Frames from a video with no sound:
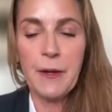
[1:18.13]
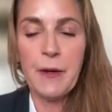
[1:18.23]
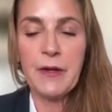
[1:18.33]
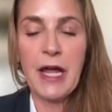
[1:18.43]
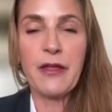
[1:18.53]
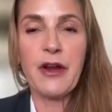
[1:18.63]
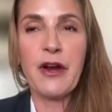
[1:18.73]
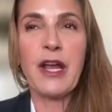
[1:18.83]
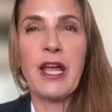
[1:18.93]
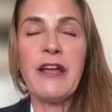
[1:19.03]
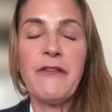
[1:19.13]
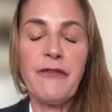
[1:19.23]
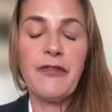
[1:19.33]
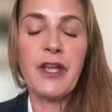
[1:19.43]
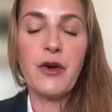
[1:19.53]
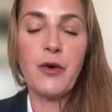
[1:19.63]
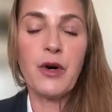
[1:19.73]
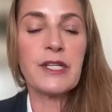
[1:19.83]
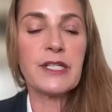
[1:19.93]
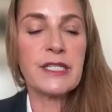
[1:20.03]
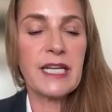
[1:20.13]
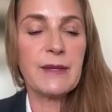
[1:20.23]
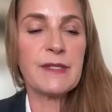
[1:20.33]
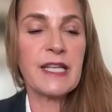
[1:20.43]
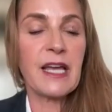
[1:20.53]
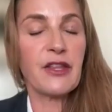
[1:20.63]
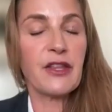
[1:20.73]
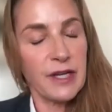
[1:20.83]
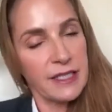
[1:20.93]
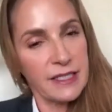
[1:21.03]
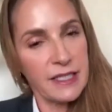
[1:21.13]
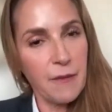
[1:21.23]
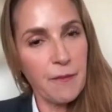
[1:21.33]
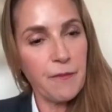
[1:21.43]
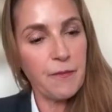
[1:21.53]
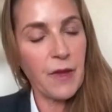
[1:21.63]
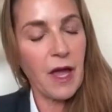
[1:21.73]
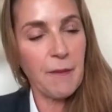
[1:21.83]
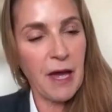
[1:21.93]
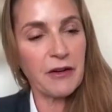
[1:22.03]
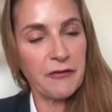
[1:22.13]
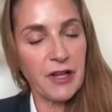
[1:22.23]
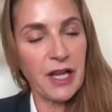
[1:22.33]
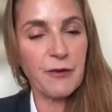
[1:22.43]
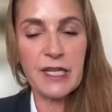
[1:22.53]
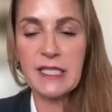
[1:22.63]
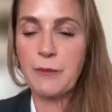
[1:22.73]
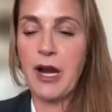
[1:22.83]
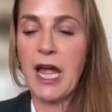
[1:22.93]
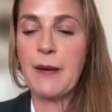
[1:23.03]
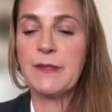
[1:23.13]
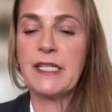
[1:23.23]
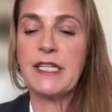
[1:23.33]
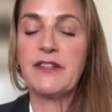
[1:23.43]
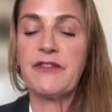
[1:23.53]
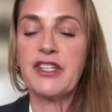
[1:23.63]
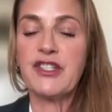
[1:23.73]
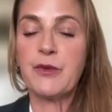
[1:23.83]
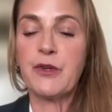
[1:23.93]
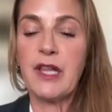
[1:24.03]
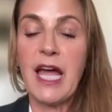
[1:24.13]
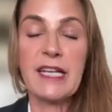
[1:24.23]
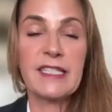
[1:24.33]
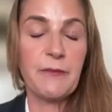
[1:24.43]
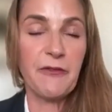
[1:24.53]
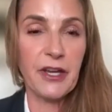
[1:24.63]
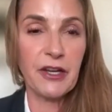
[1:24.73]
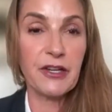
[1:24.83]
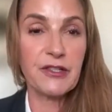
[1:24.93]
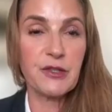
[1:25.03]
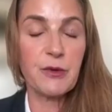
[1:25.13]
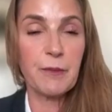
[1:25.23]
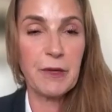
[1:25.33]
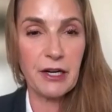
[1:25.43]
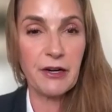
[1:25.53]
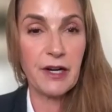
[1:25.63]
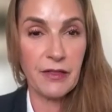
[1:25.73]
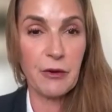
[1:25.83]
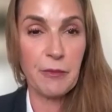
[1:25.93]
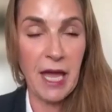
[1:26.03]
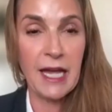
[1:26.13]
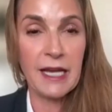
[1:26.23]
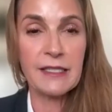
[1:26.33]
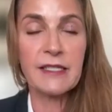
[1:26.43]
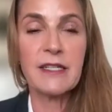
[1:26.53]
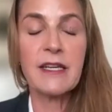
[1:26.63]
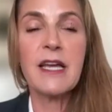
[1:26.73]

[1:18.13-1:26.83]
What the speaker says: Now, if the court deems that there is some amount of flight risk, perhaps an individual has some failures to appear in their past,